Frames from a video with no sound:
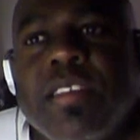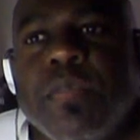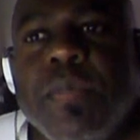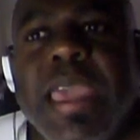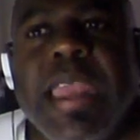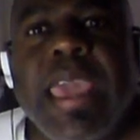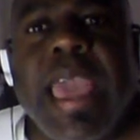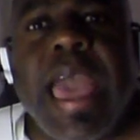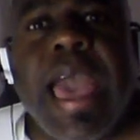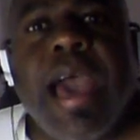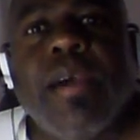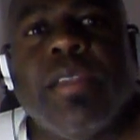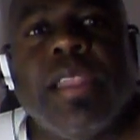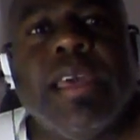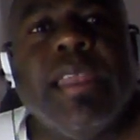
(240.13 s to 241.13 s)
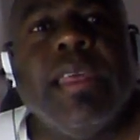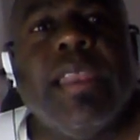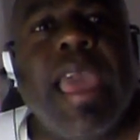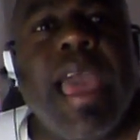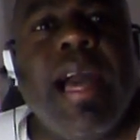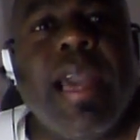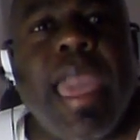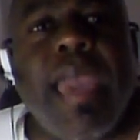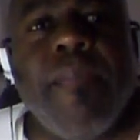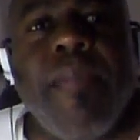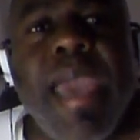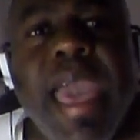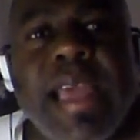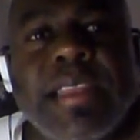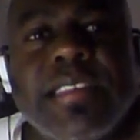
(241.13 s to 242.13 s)
this media outlet, and Al
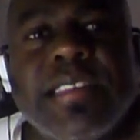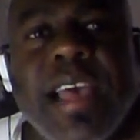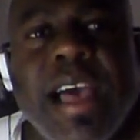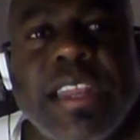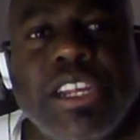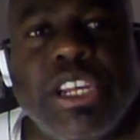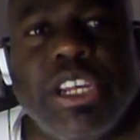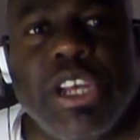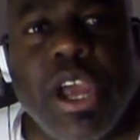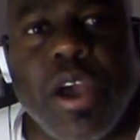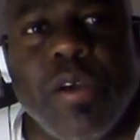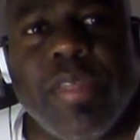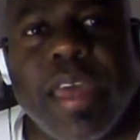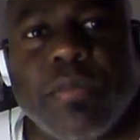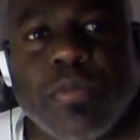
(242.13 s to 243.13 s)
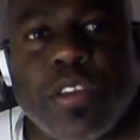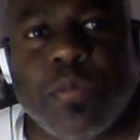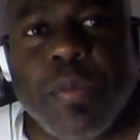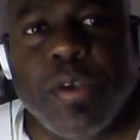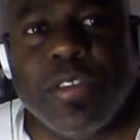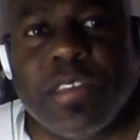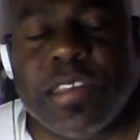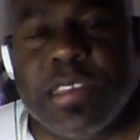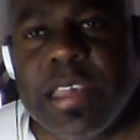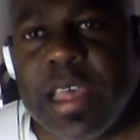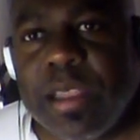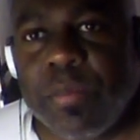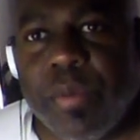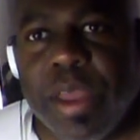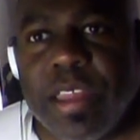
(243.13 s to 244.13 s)
Campanis on a show that was supposed to
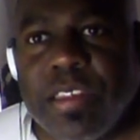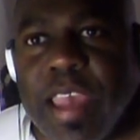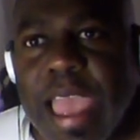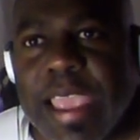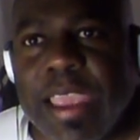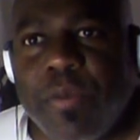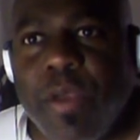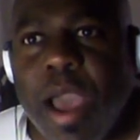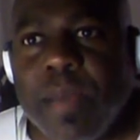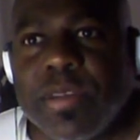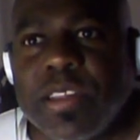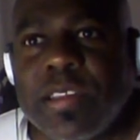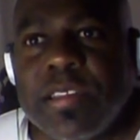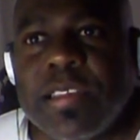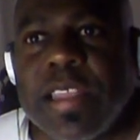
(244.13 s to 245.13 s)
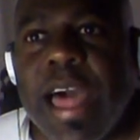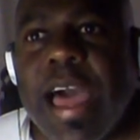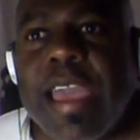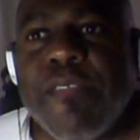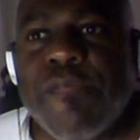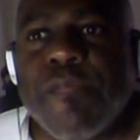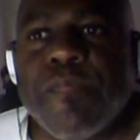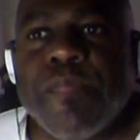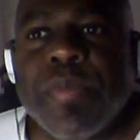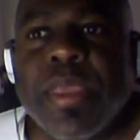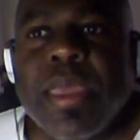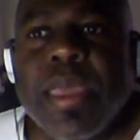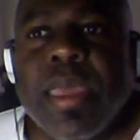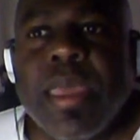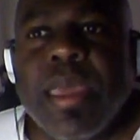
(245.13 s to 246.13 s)
celebrate Jackie Robinson's life
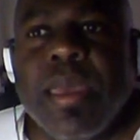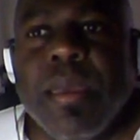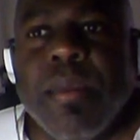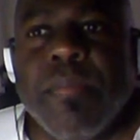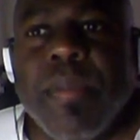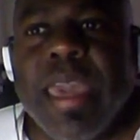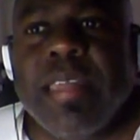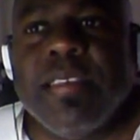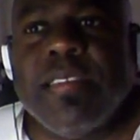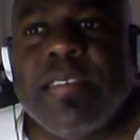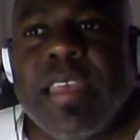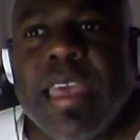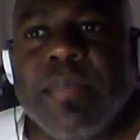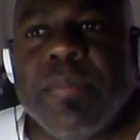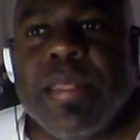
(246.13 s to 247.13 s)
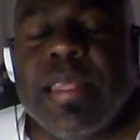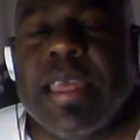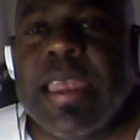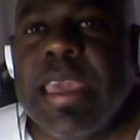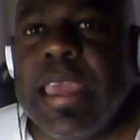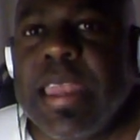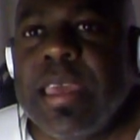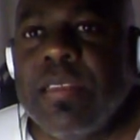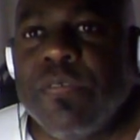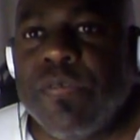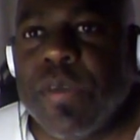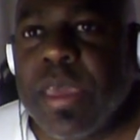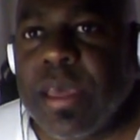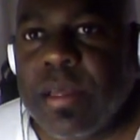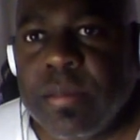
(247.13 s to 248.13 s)
made the statement that he didn't
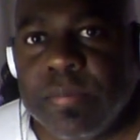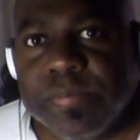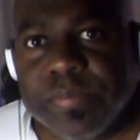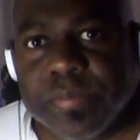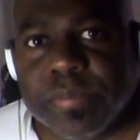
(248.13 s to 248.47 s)
feel